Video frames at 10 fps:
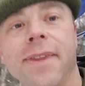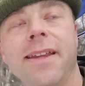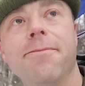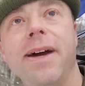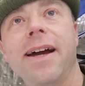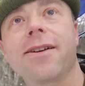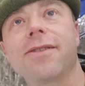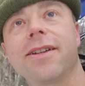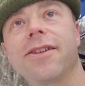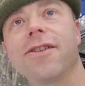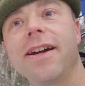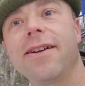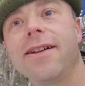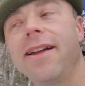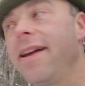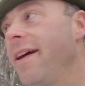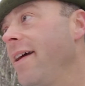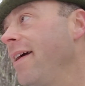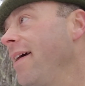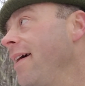and then back out to the trail.
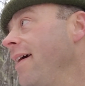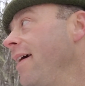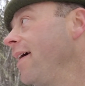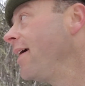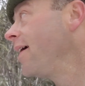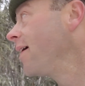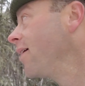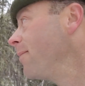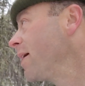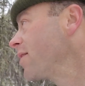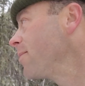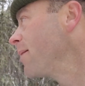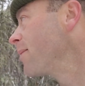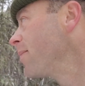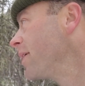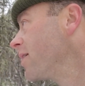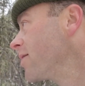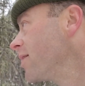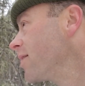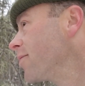I'm actually probably pretty close
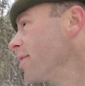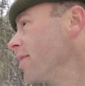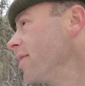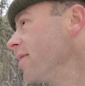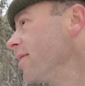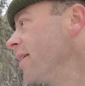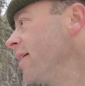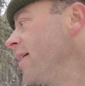to the sewer lagoon.